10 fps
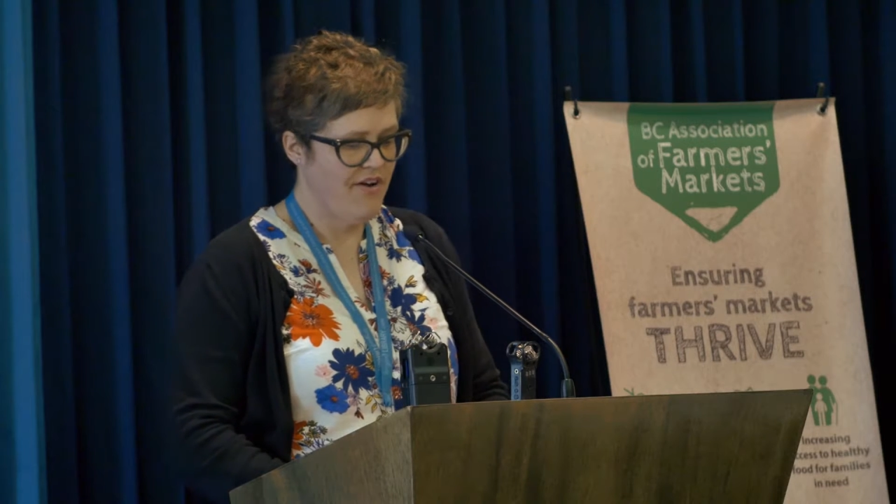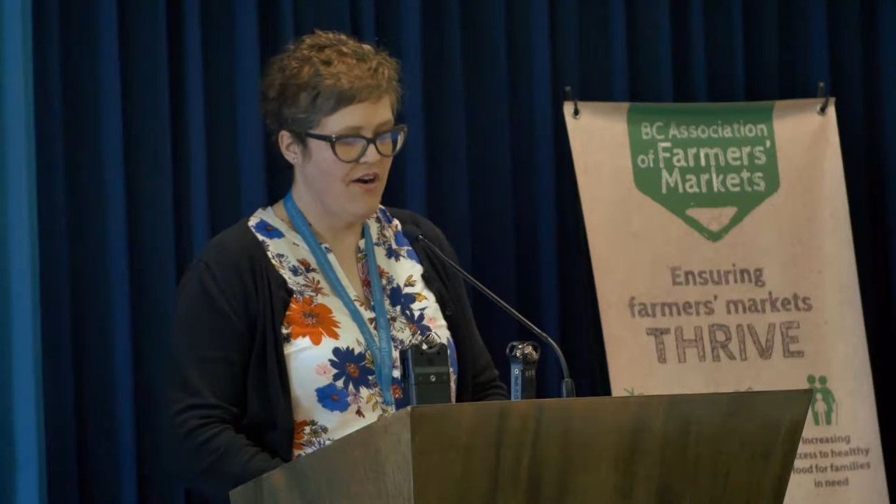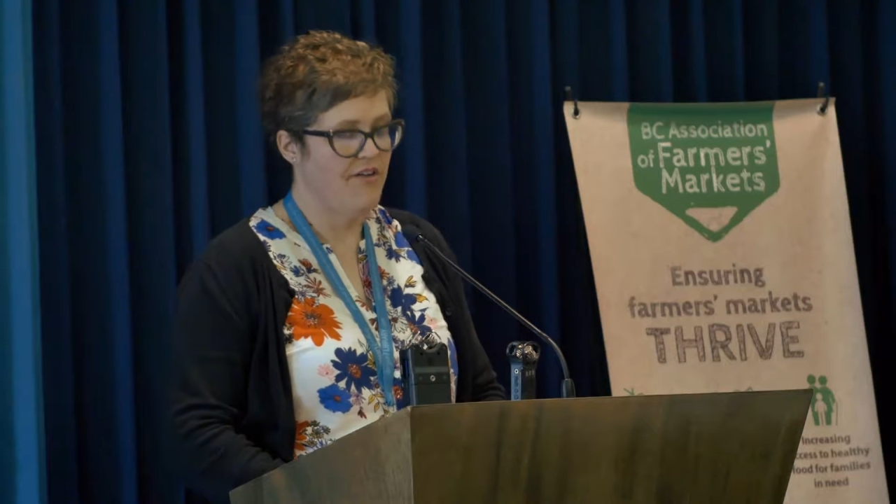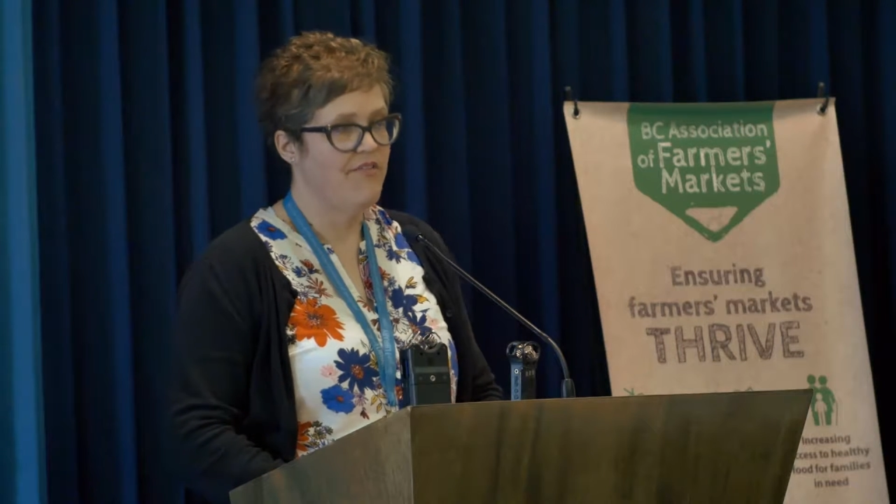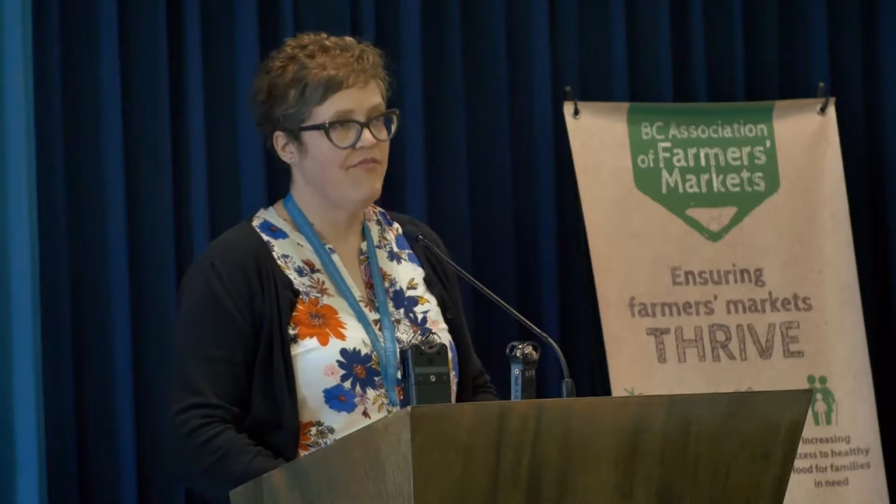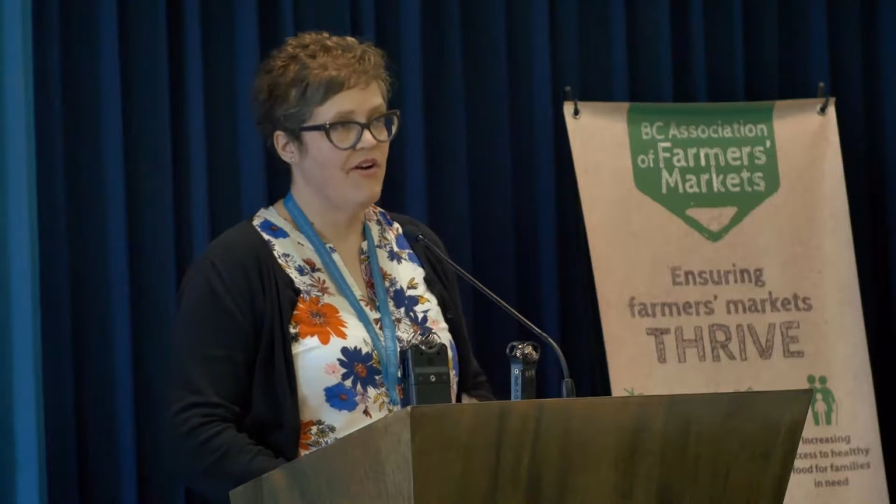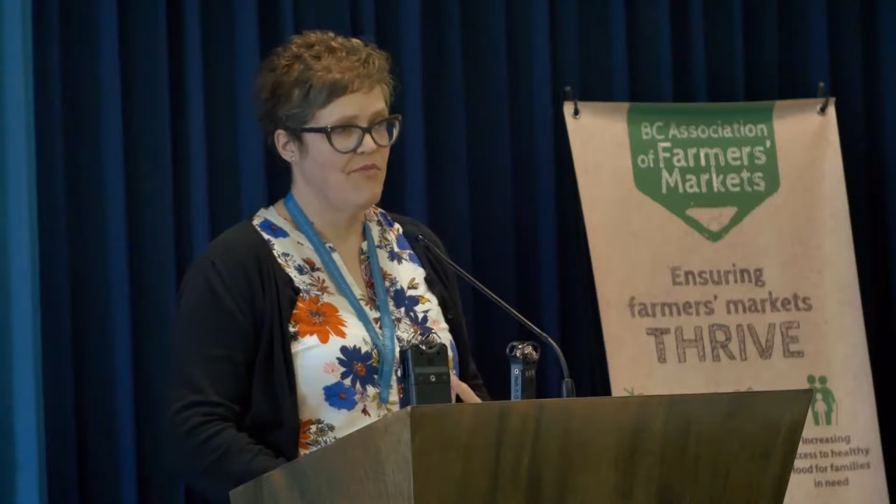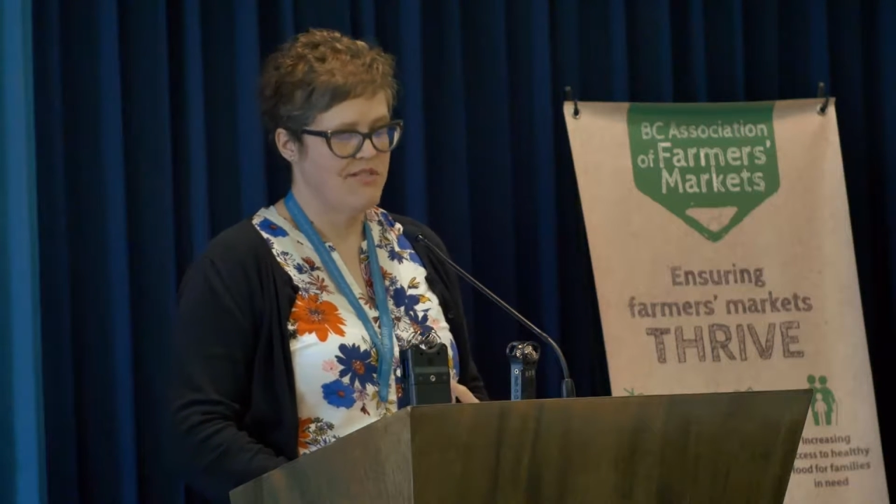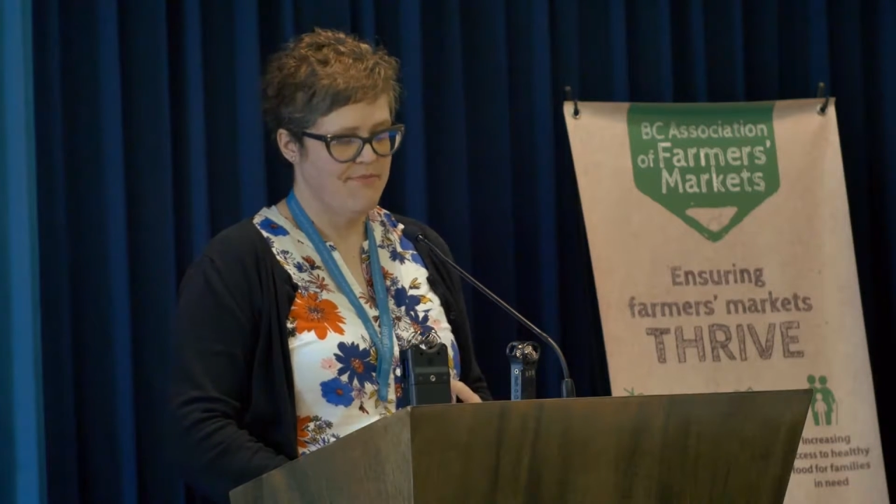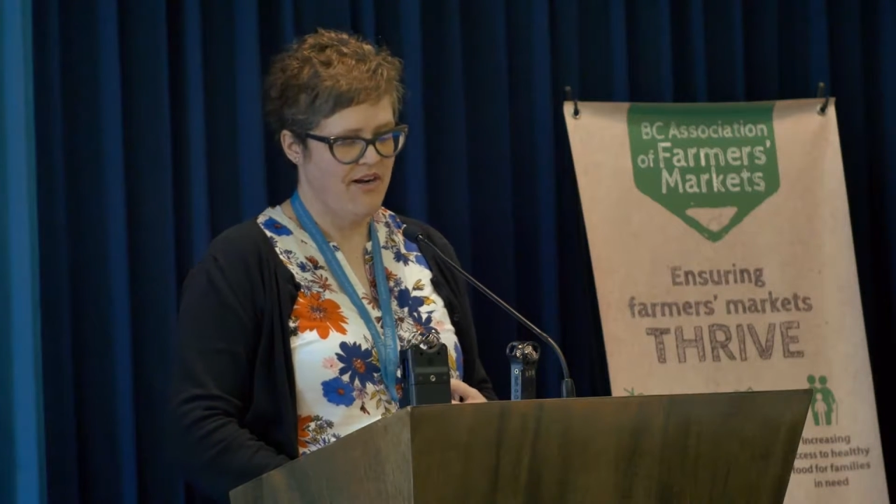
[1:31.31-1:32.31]
our
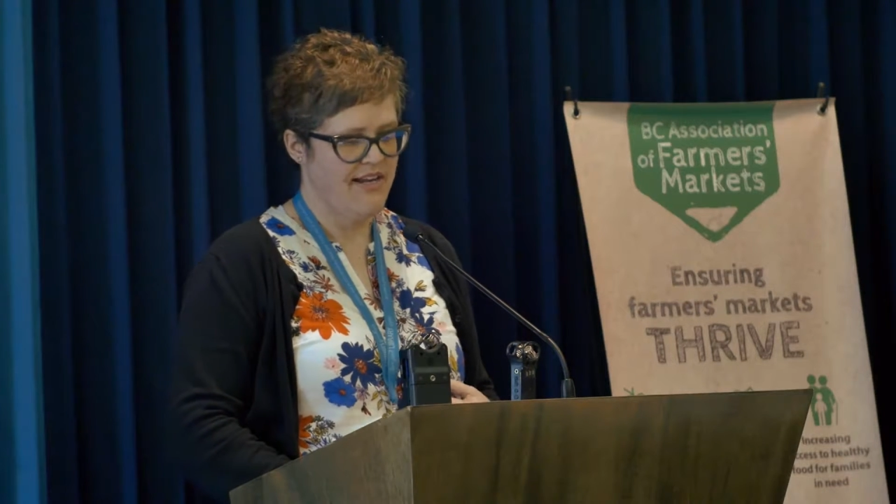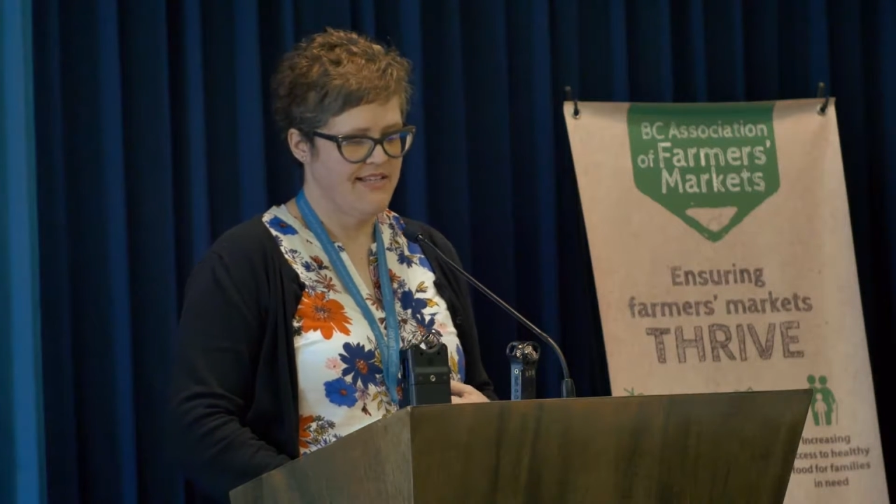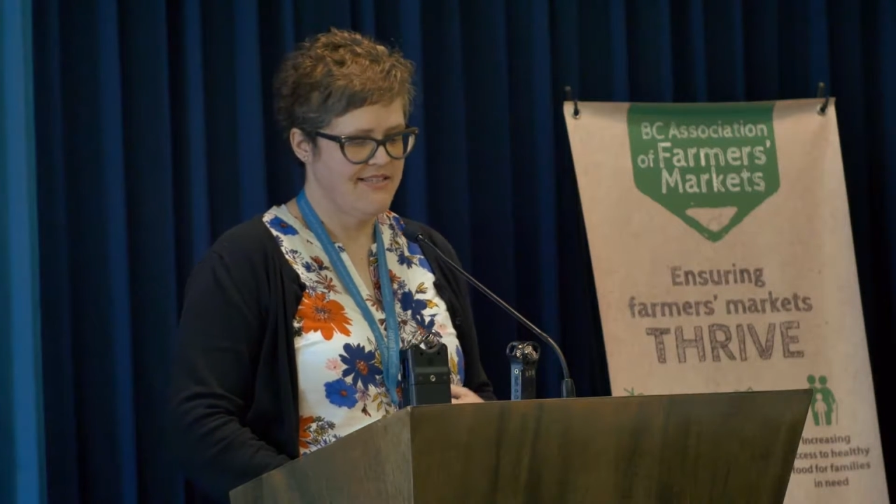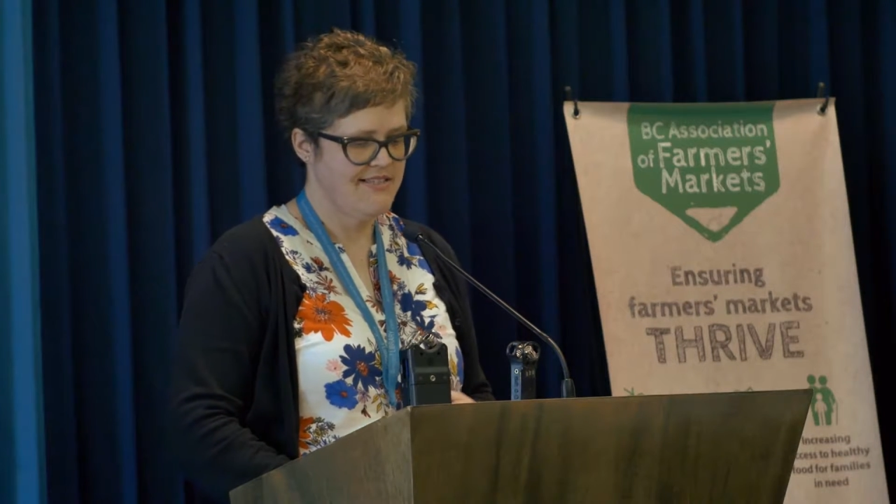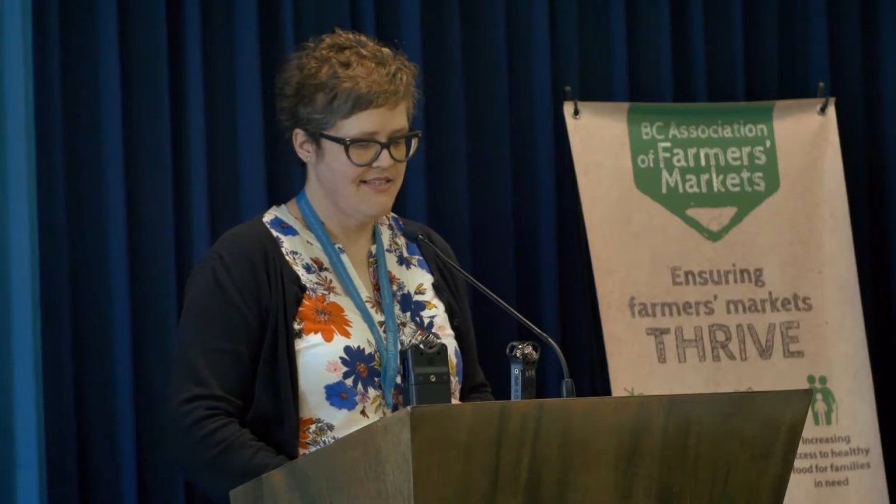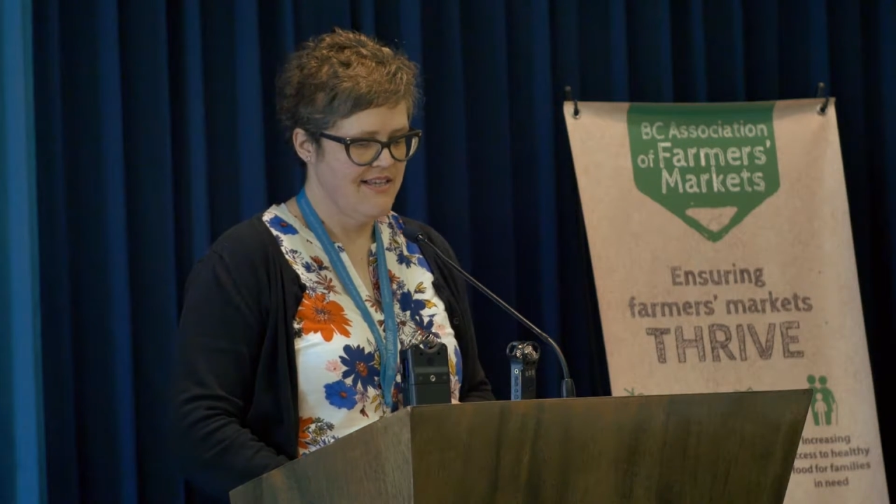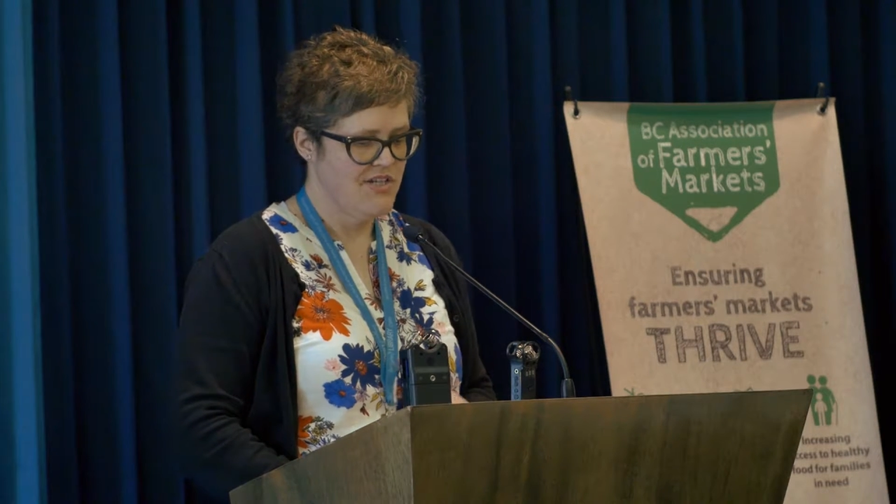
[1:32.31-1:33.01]
farmers markets